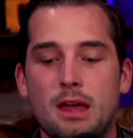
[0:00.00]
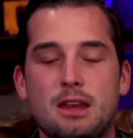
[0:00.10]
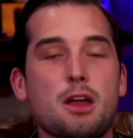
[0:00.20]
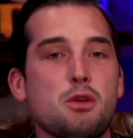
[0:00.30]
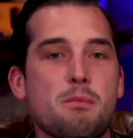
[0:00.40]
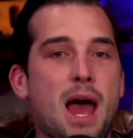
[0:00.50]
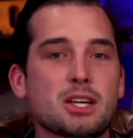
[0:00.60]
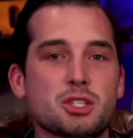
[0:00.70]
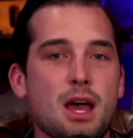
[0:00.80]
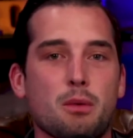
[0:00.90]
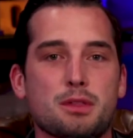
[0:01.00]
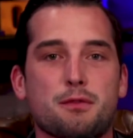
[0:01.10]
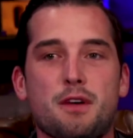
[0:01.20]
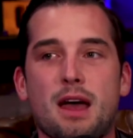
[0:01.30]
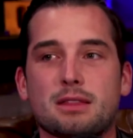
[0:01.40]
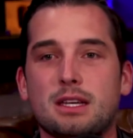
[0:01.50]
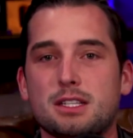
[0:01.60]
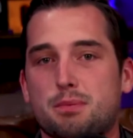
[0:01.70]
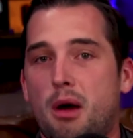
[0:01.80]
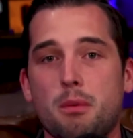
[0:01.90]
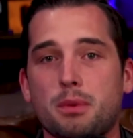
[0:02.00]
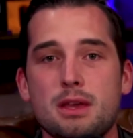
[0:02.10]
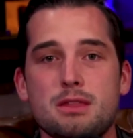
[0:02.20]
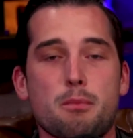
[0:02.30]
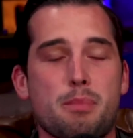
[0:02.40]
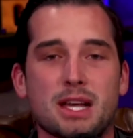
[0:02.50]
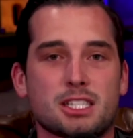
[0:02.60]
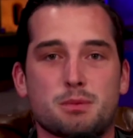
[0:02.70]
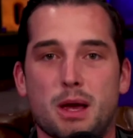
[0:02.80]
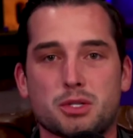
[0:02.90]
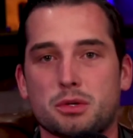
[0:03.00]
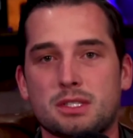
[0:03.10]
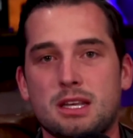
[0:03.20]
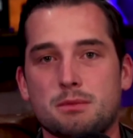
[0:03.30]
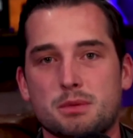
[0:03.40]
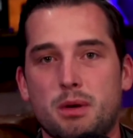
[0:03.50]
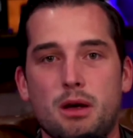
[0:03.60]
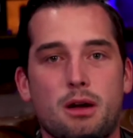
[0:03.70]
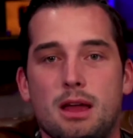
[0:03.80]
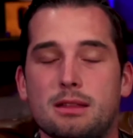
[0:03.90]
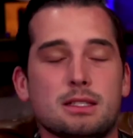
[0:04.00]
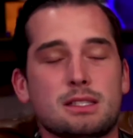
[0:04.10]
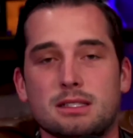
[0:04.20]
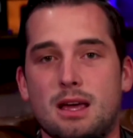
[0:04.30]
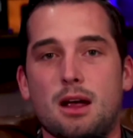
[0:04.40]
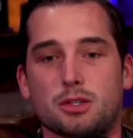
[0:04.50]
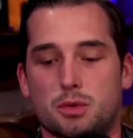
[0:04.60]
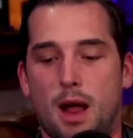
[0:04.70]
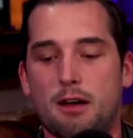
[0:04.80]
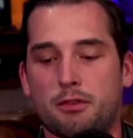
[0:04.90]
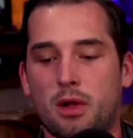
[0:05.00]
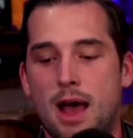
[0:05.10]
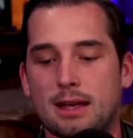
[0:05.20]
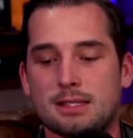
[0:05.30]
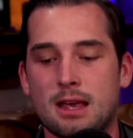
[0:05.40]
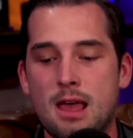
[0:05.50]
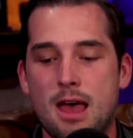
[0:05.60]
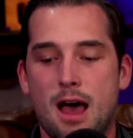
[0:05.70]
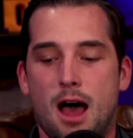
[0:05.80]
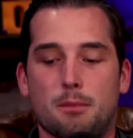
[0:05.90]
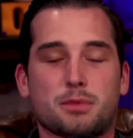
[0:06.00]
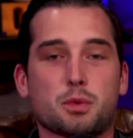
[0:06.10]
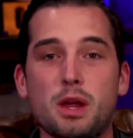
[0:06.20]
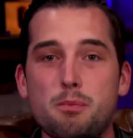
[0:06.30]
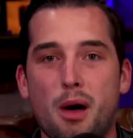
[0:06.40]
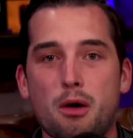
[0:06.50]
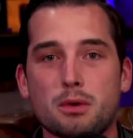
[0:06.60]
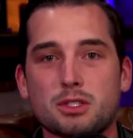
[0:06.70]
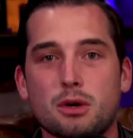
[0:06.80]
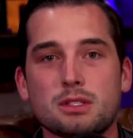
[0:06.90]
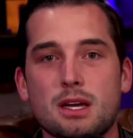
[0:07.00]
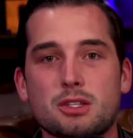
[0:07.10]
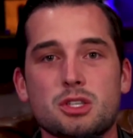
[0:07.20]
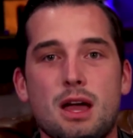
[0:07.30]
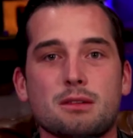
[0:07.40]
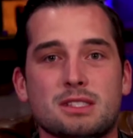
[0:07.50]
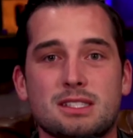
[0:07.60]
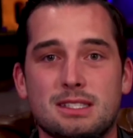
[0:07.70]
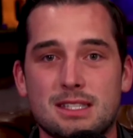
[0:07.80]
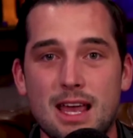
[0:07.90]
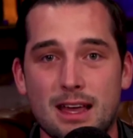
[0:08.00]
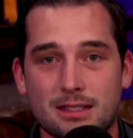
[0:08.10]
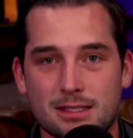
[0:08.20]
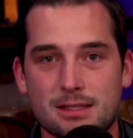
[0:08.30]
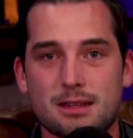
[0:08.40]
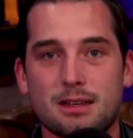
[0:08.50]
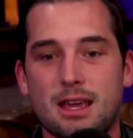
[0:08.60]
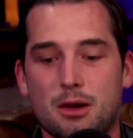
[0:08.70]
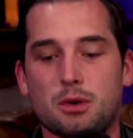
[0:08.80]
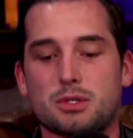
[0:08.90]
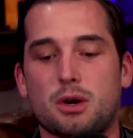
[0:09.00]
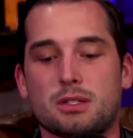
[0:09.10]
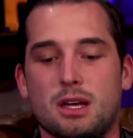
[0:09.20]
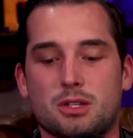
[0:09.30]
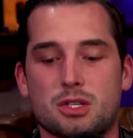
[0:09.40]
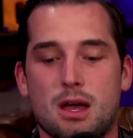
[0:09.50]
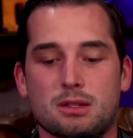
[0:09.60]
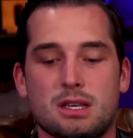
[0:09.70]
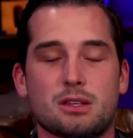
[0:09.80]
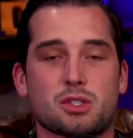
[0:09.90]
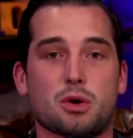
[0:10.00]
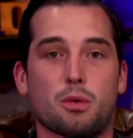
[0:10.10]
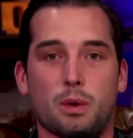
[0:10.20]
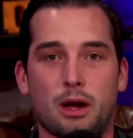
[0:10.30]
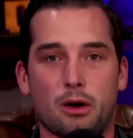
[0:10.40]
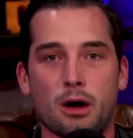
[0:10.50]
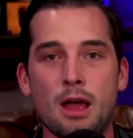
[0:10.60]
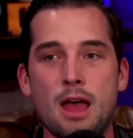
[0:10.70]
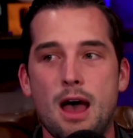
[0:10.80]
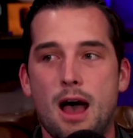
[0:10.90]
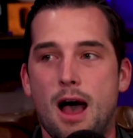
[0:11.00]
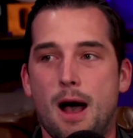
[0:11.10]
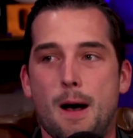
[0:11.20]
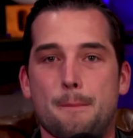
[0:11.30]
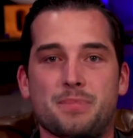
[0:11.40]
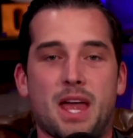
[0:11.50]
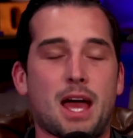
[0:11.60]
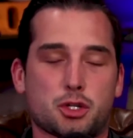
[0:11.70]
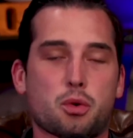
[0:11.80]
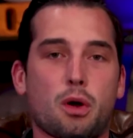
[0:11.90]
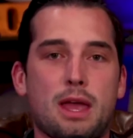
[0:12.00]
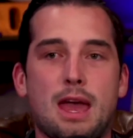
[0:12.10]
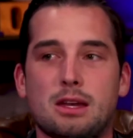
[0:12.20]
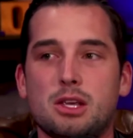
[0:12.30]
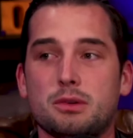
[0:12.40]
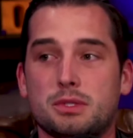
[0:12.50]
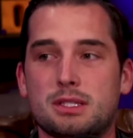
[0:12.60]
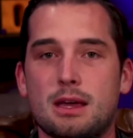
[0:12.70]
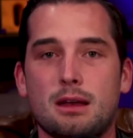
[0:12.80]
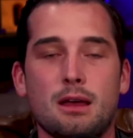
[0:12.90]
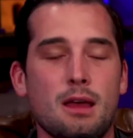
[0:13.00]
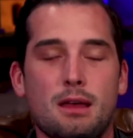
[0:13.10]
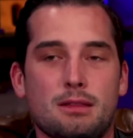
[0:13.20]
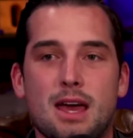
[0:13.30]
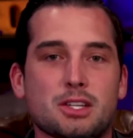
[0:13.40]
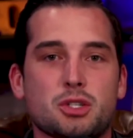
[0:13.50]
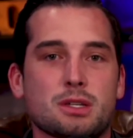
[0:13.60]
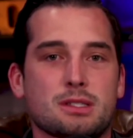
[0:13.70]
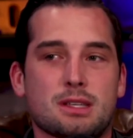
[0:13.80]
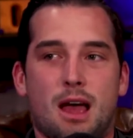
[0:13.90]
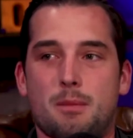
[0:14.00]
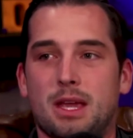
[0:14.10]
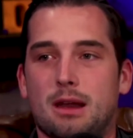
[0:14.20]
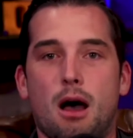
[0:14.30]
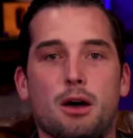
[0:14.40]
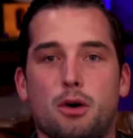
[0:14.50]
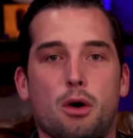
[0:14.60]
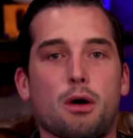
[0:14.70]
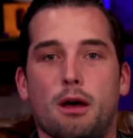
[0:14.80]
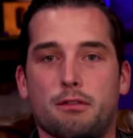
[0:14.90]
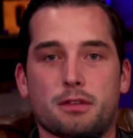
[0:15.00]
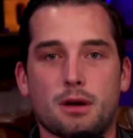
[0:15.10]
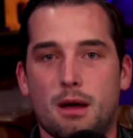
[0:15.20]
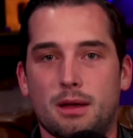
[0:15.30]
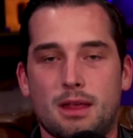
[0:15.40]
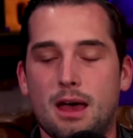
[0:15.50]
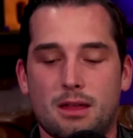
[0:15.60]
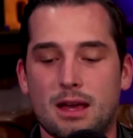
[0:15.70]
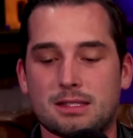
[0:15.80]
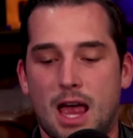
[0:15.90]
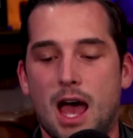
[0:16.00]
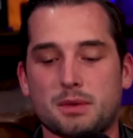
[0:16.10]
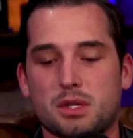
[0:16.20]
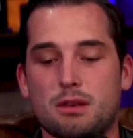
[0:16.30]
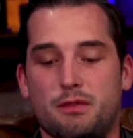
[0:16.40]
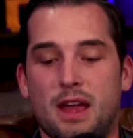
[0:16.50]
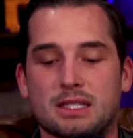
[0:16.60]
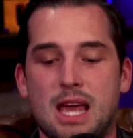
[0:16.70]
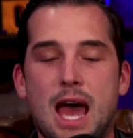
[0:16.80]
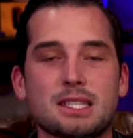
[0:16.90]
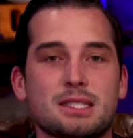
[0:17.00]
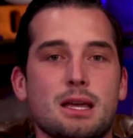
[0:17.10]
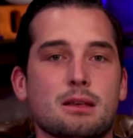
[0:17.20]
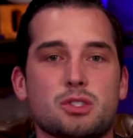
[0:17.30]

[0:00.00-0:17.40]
Now, you match that with the fact that he's probably the best special teams player in this entire draft class. 3 punt return touchdowns, 6 kick return touchdowns in his career at Troy and Houston. That's just, unheard of. That is absolutely fantastic.